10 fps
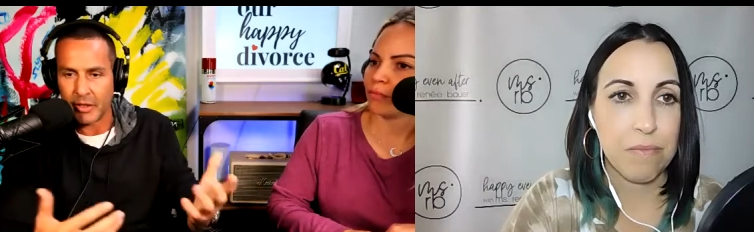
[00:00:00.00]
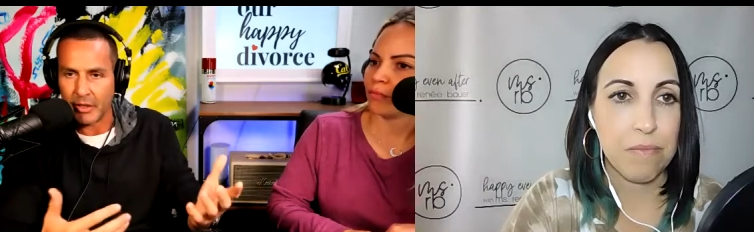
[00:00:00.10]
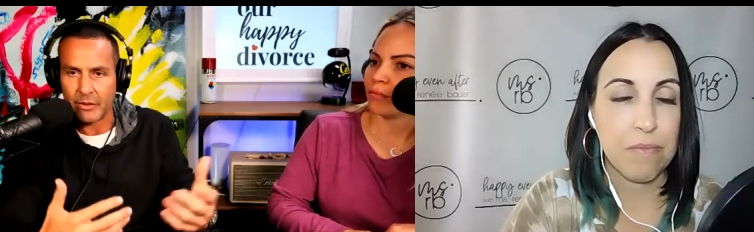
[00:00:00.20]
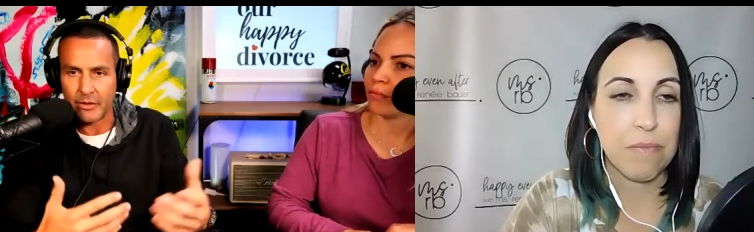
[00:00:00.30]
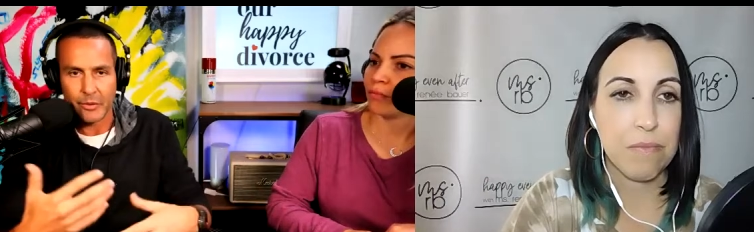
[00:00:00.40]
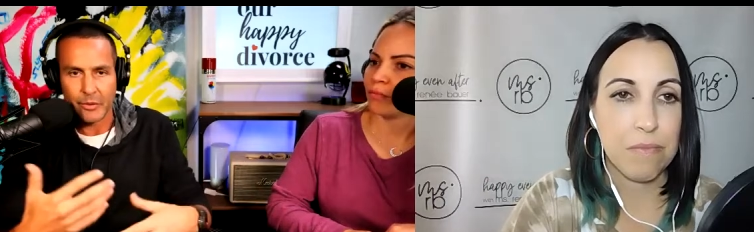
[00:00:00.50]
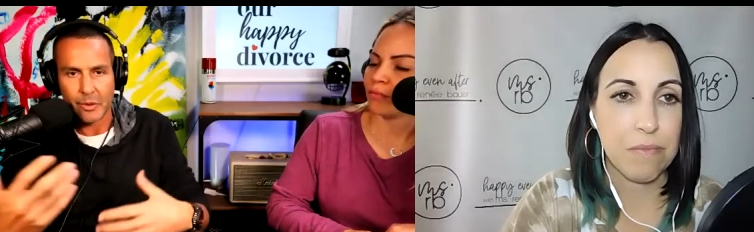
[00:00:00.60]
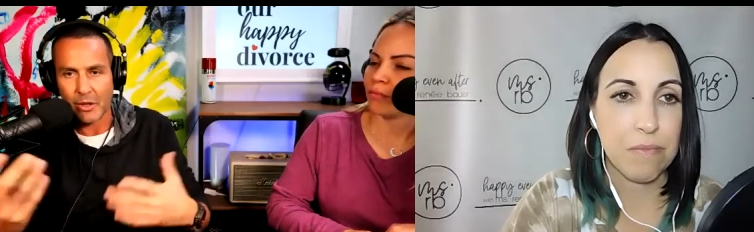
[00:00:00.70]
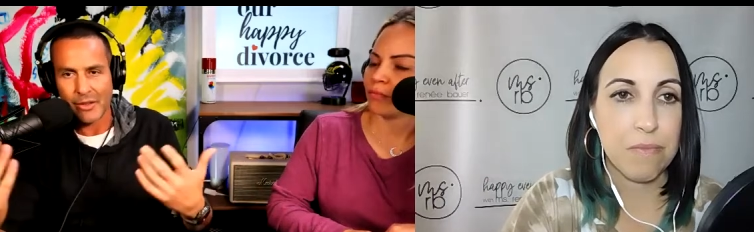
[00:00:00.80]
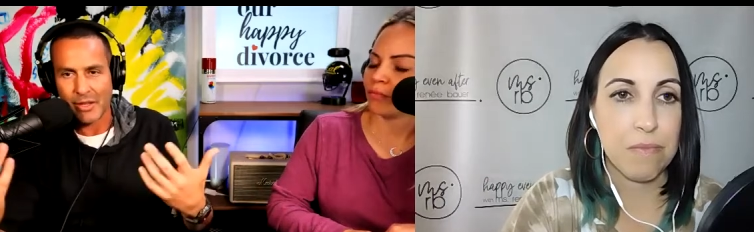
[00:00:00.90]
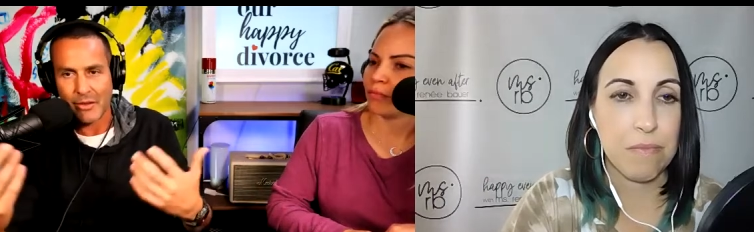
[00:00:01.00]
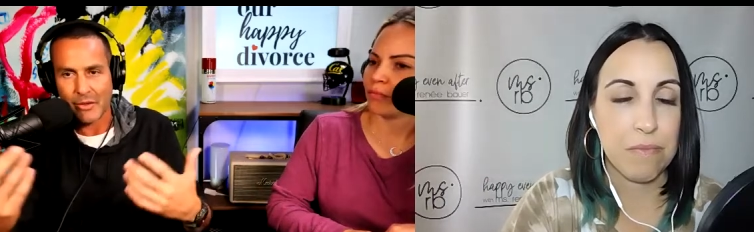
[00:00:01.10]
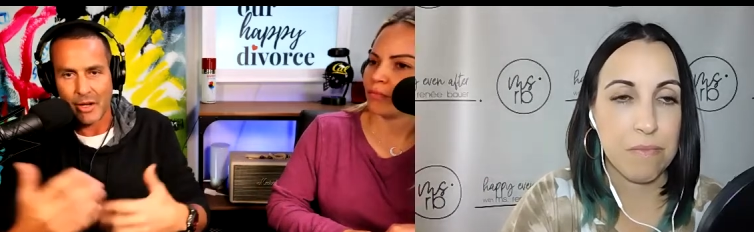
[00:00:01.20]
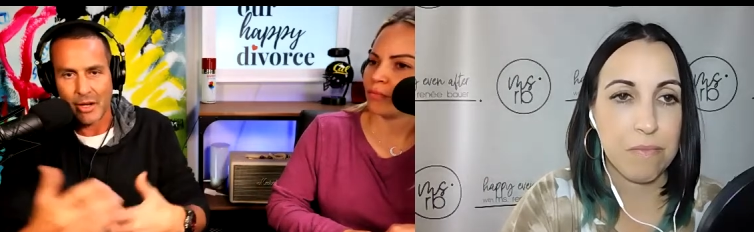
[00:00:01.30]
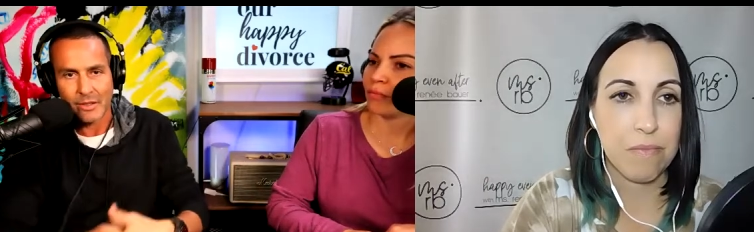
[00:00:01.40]
Speaker 1: do and all the other
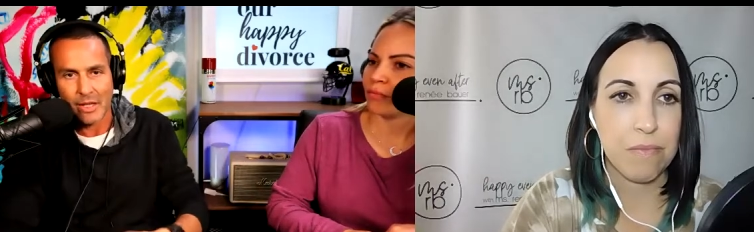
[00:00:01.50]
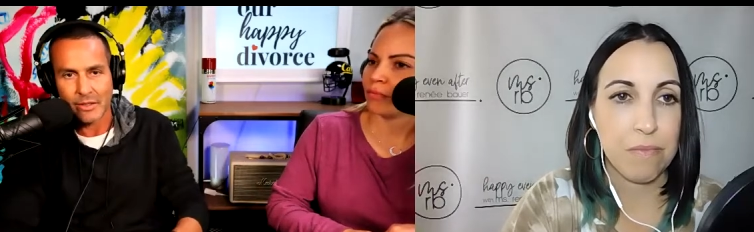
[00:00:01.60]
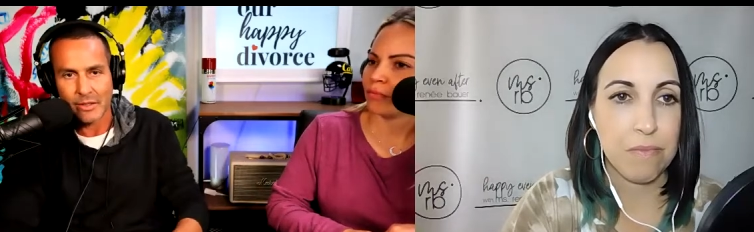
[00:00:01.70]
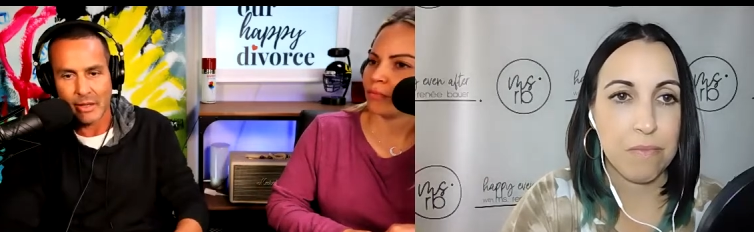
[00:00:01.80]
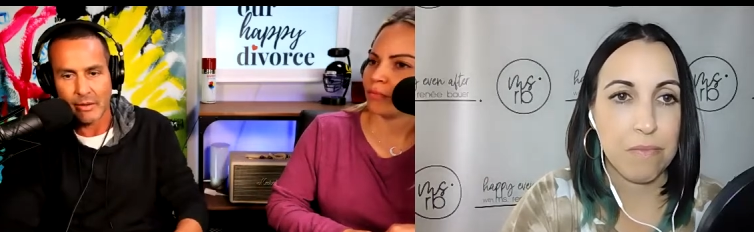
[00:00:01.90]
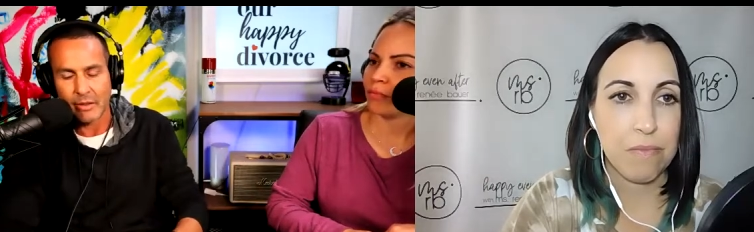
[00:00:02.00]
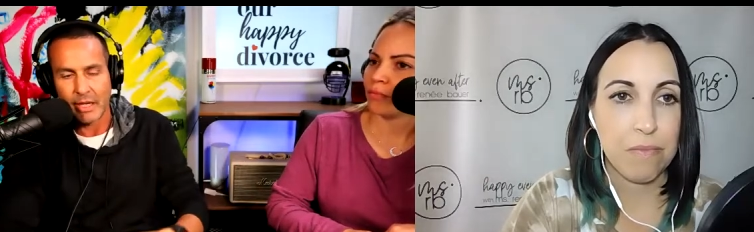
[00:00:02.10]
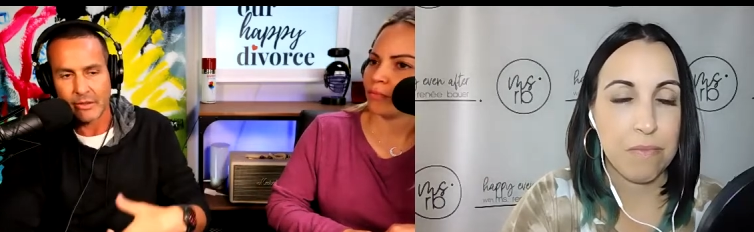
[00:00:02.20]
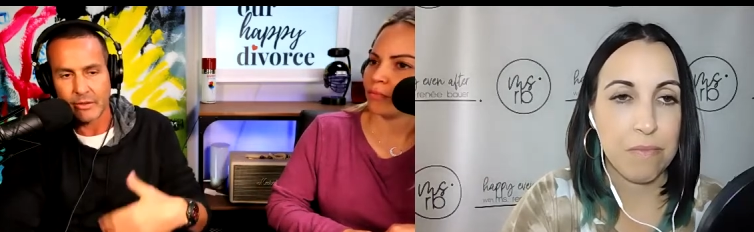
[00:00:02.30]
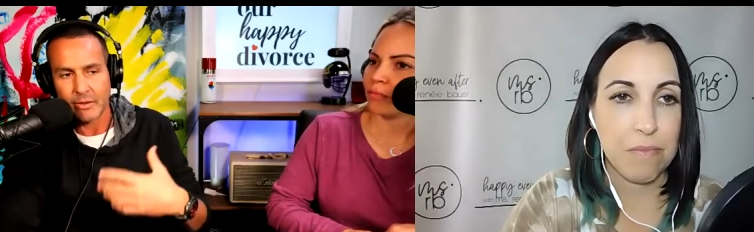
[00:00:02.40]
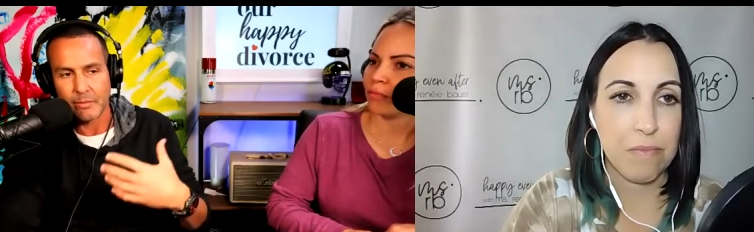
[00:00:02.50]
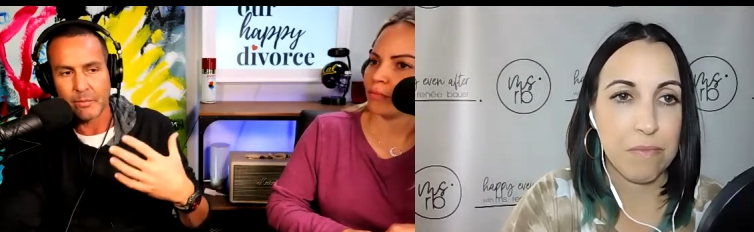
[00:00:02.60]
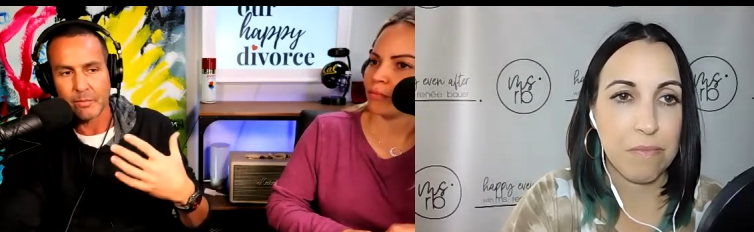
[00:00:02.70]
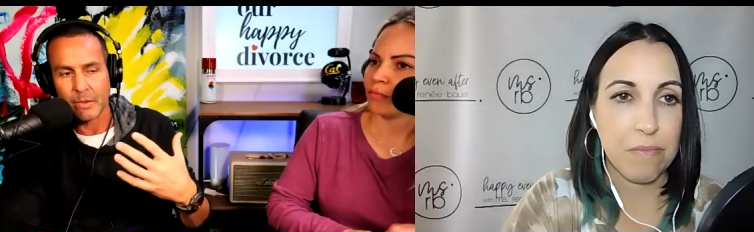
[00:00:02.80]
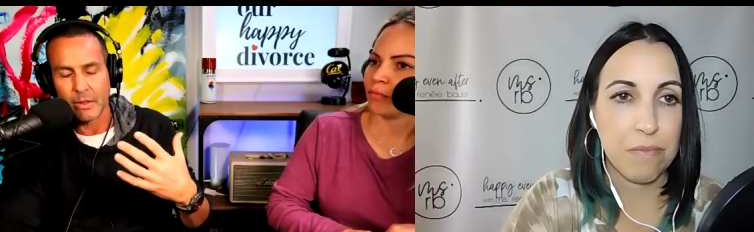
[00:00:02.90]
nonsense that gets
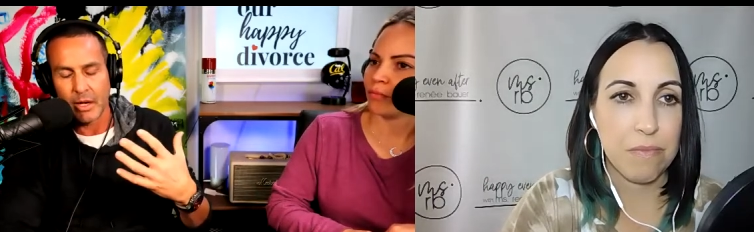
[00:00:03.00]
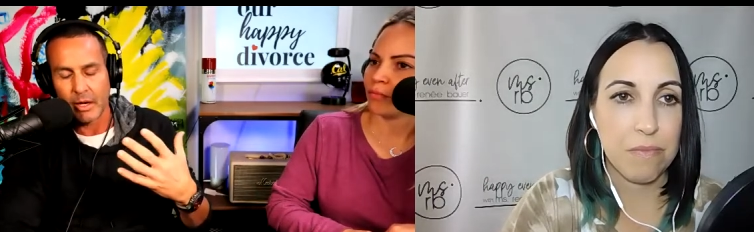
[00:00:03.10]
uh,